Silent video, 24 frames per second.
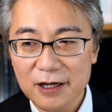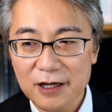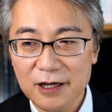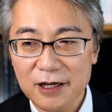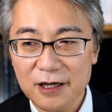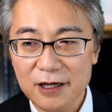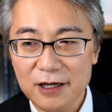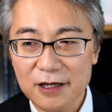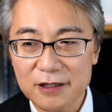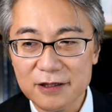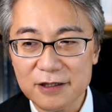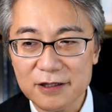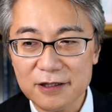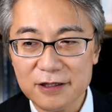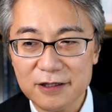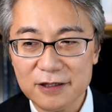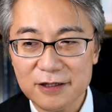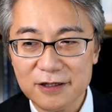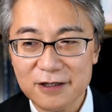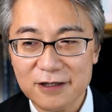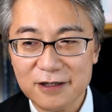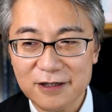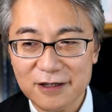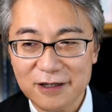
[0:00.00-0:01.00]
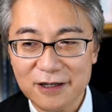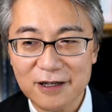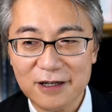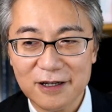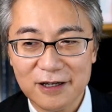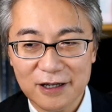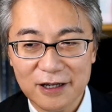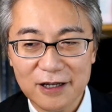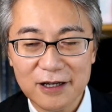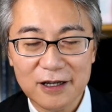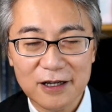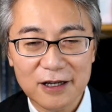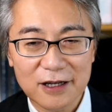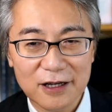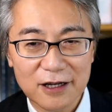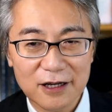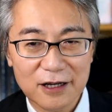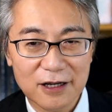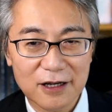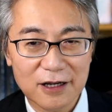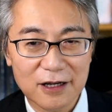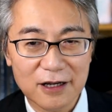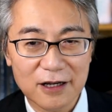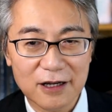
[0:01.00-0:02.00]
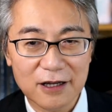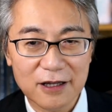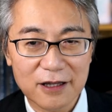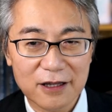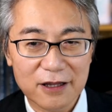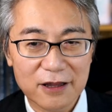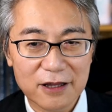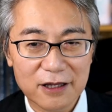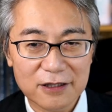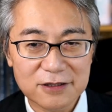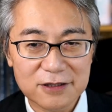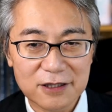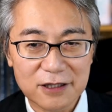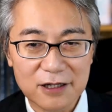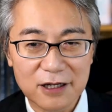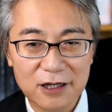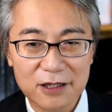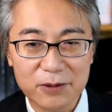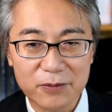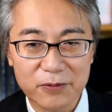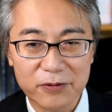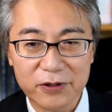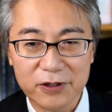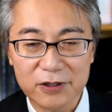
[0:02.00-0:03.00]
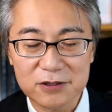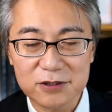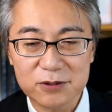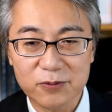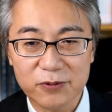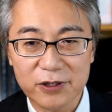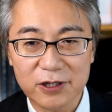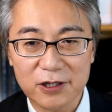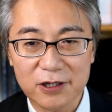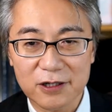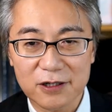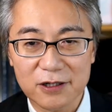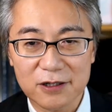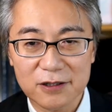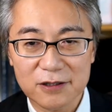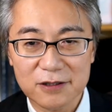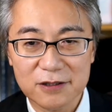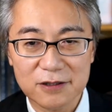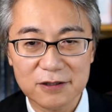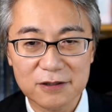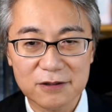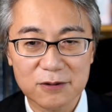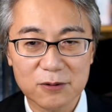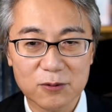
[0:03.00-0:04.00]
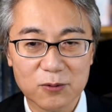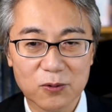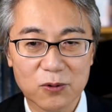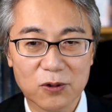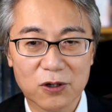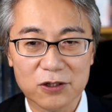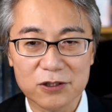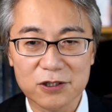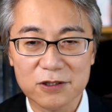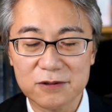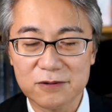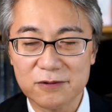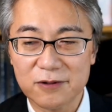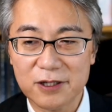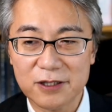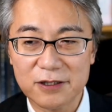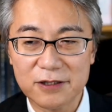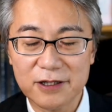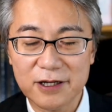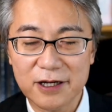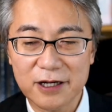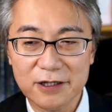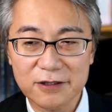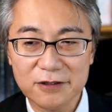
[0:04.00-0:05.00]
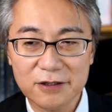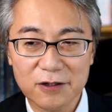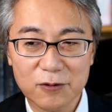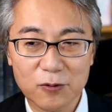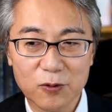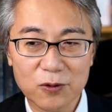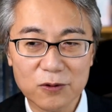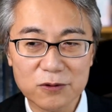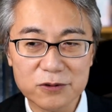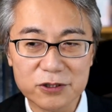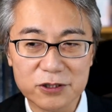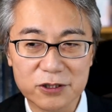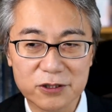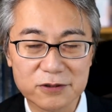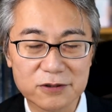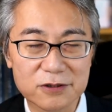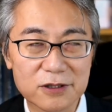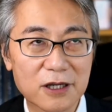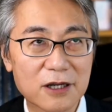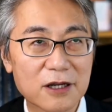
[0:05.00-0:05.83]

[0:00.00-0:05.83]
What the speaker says: And that's the kind of things we are working right now. Also,